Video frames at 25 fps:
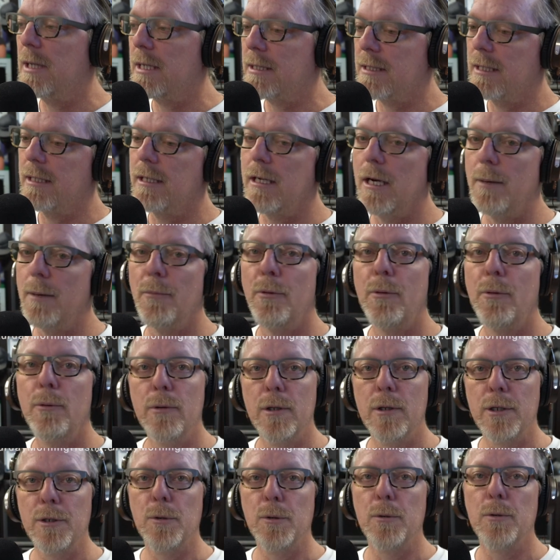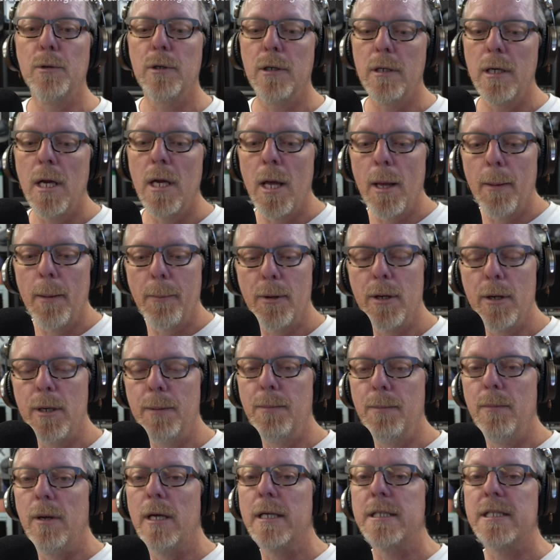as they come through the door.
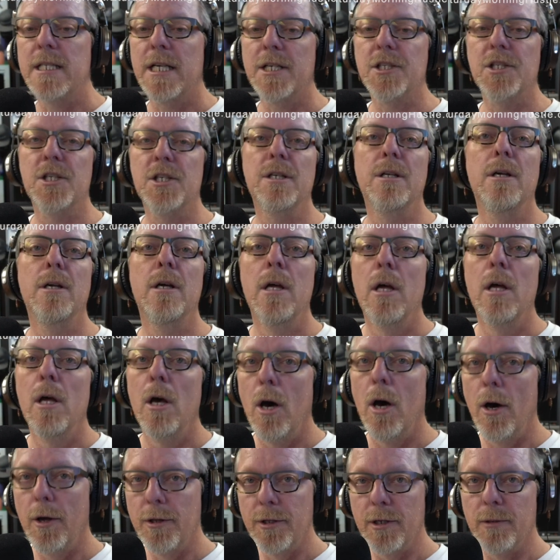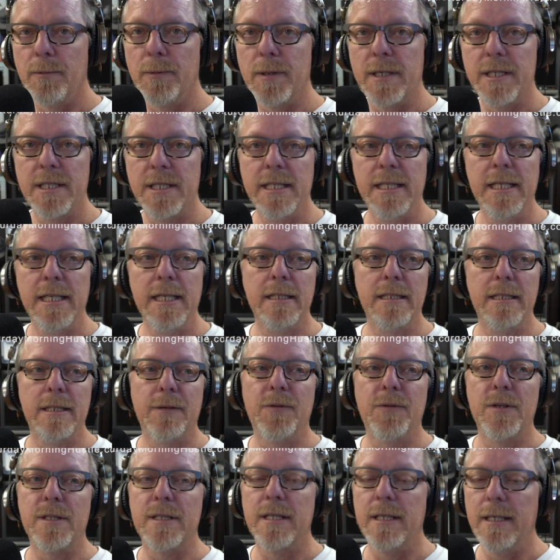Put a section on their receipt
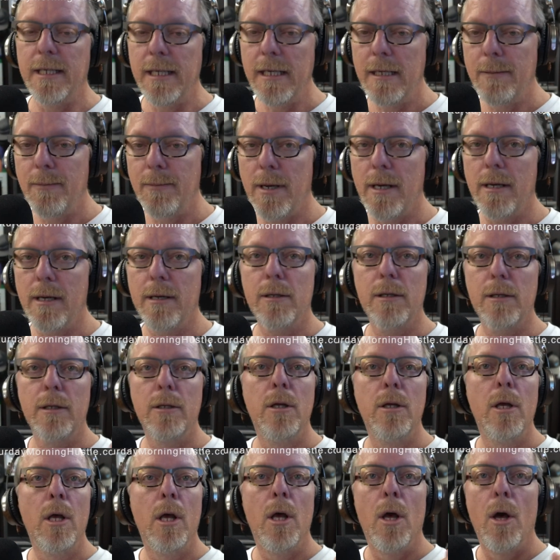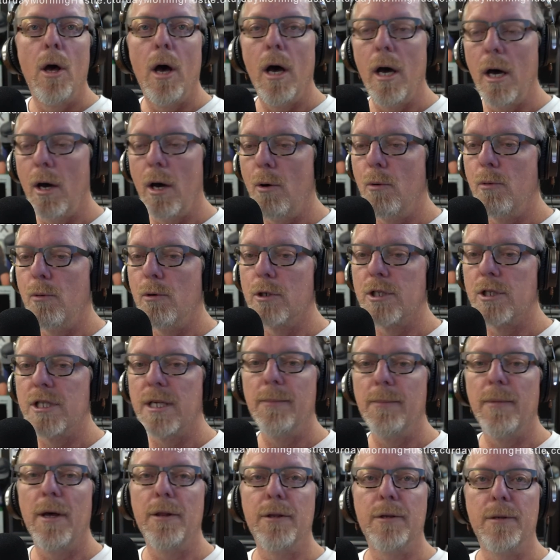if it's an email or
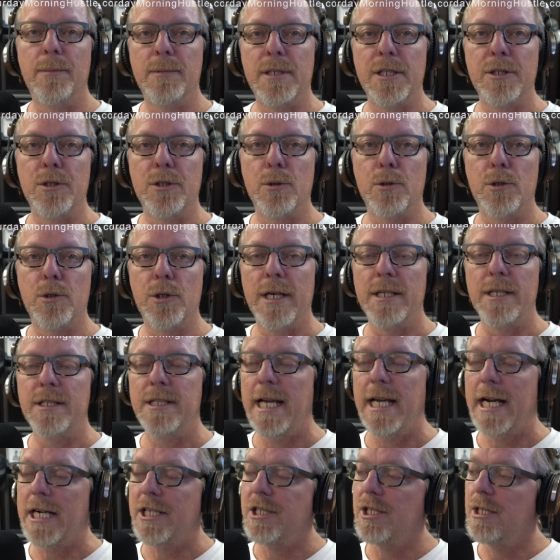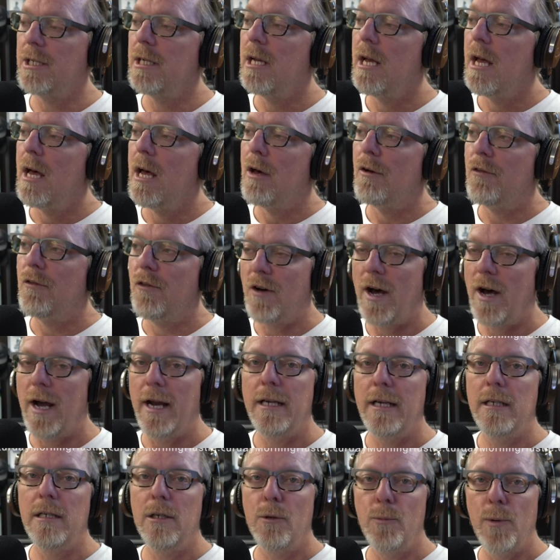some other digital transaction.
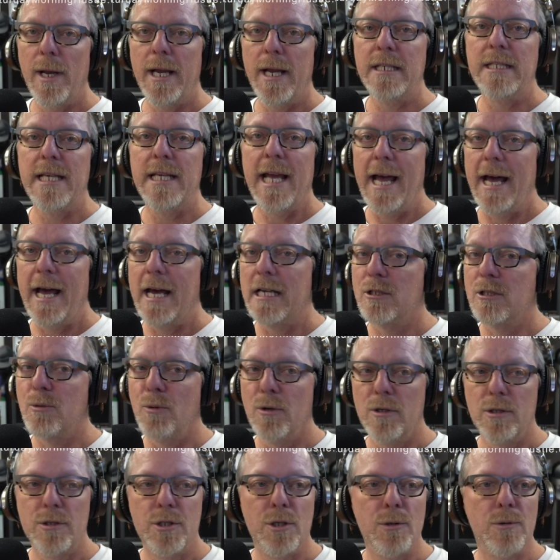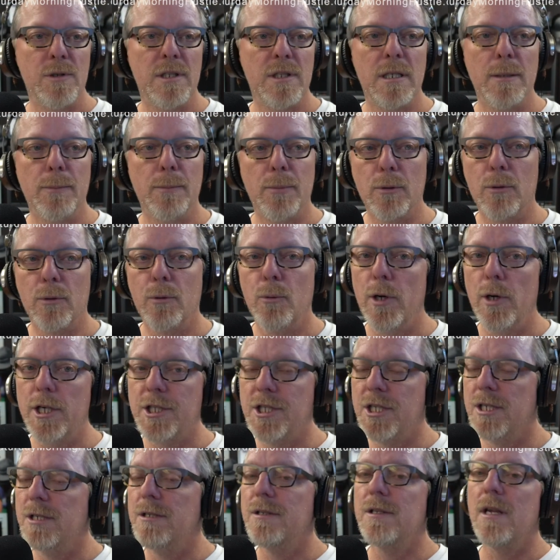Find a way to ask one or two simple
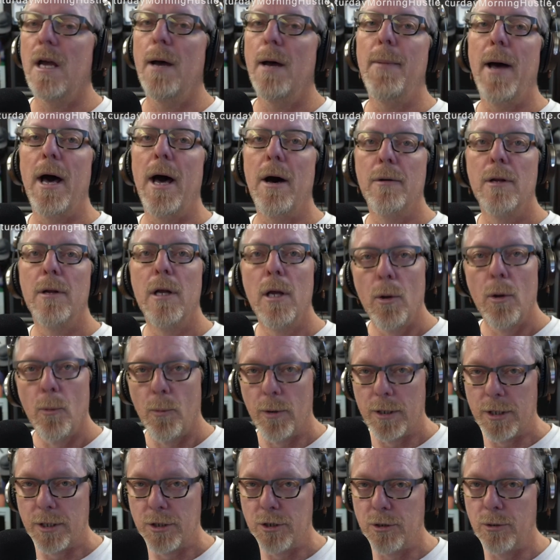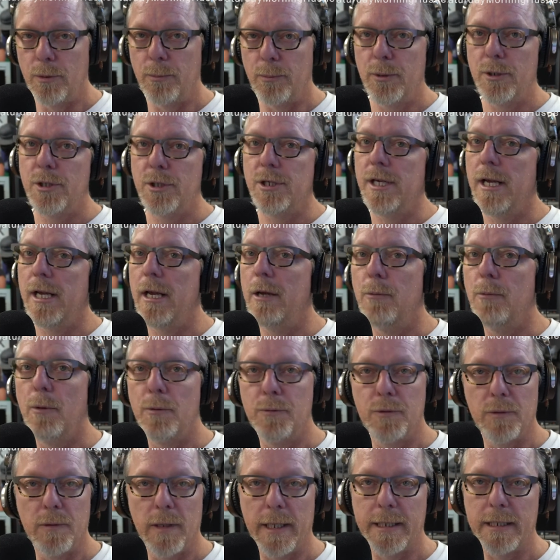questions about what did you appreciate? What
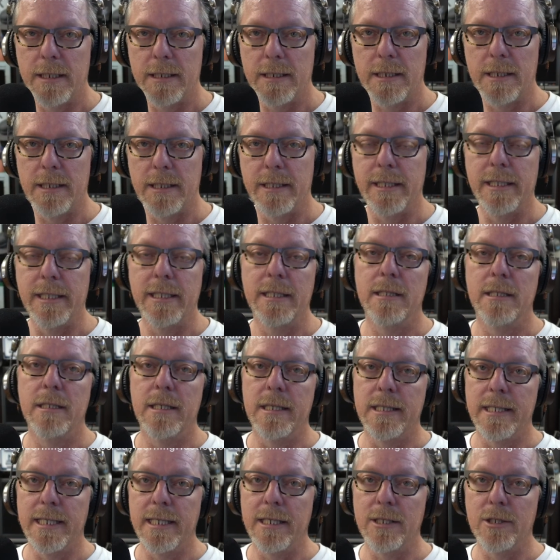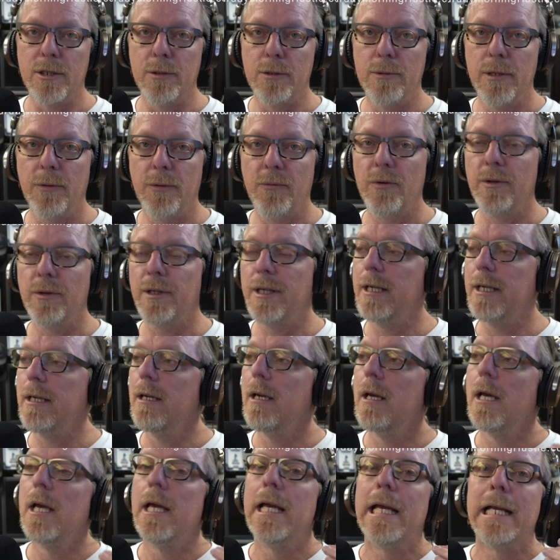would you like to see us do differently?
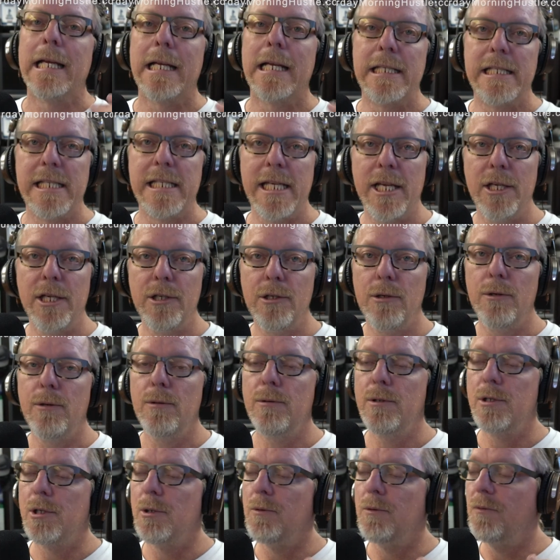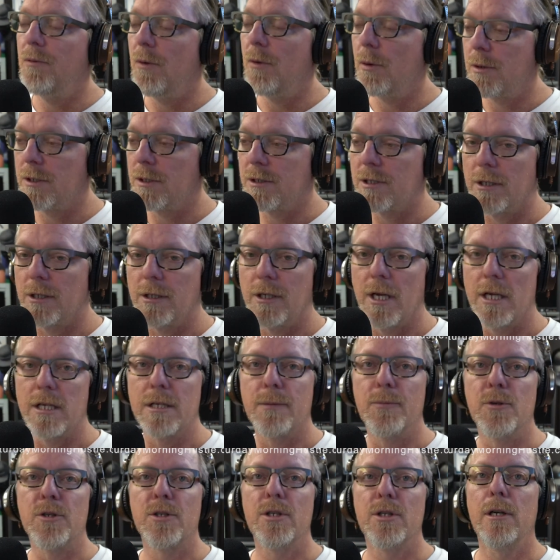Continue to focus on
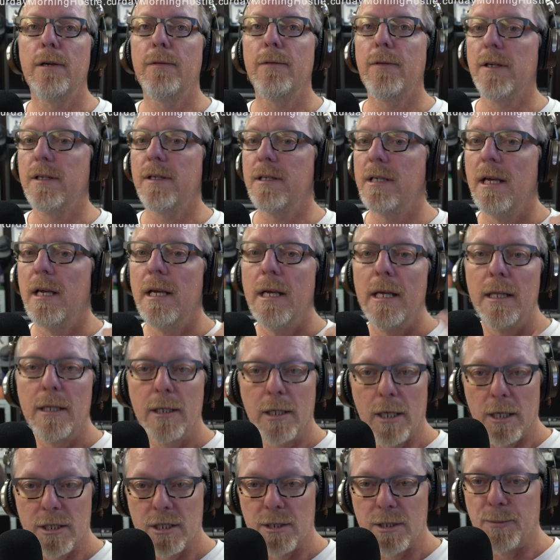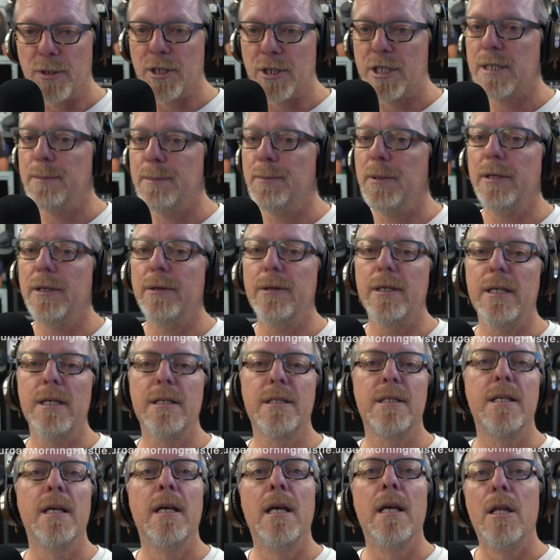customer service, the customer
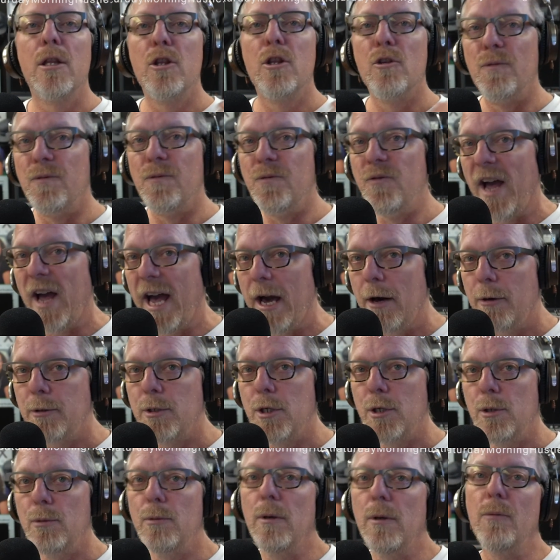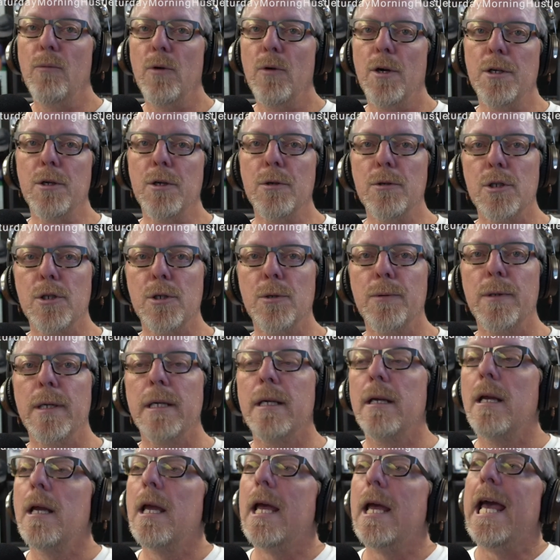experience, the value of what you're
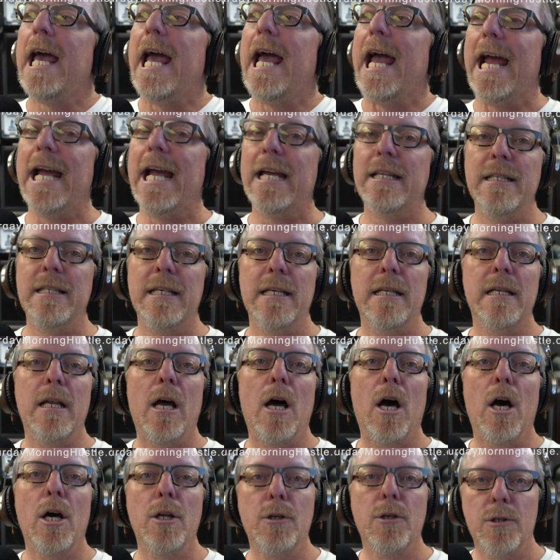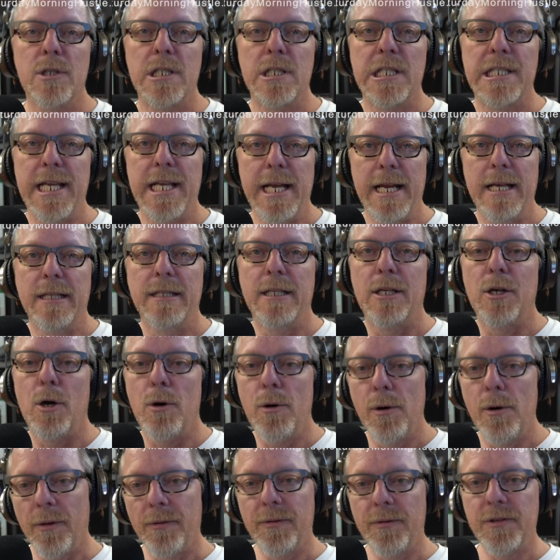doing. And then understand that
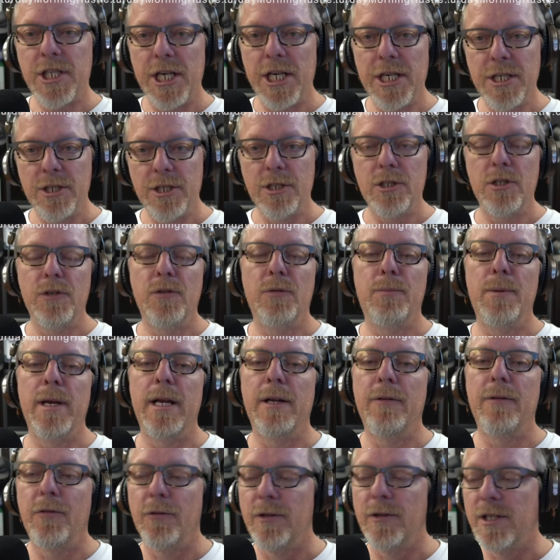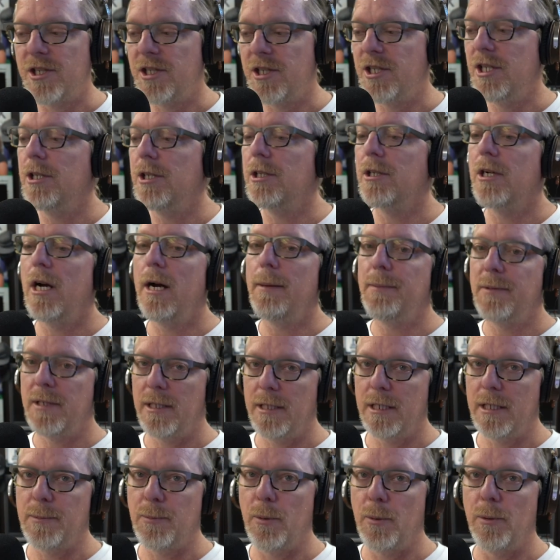all the changes you've made for this year up to
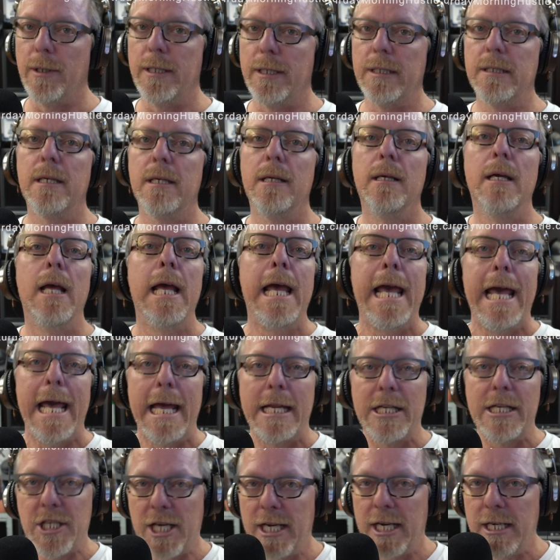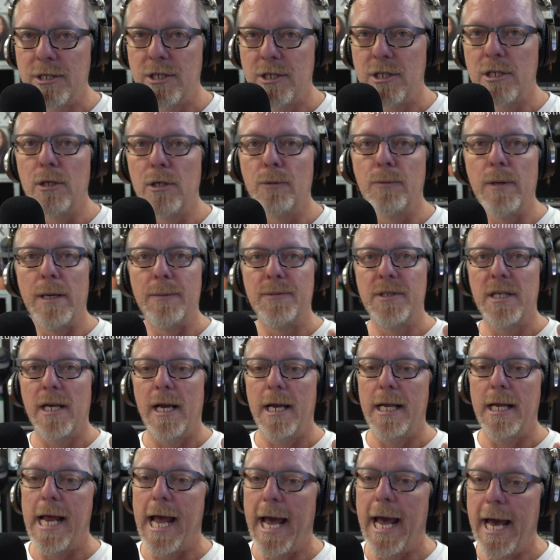this point, changing your
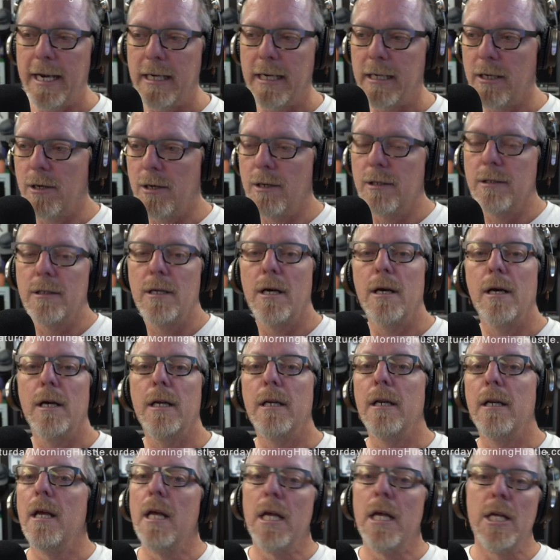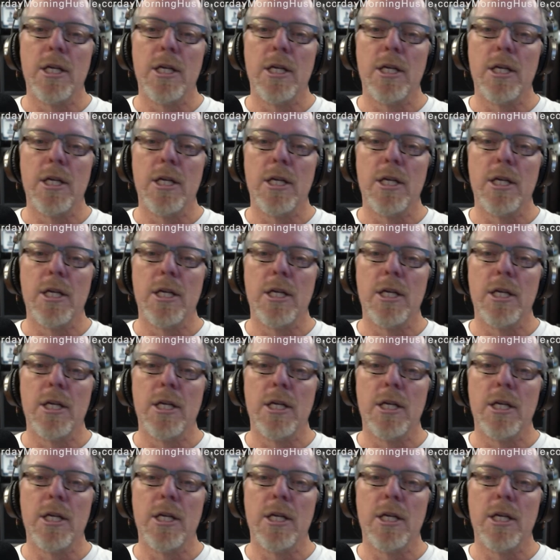website, adding online,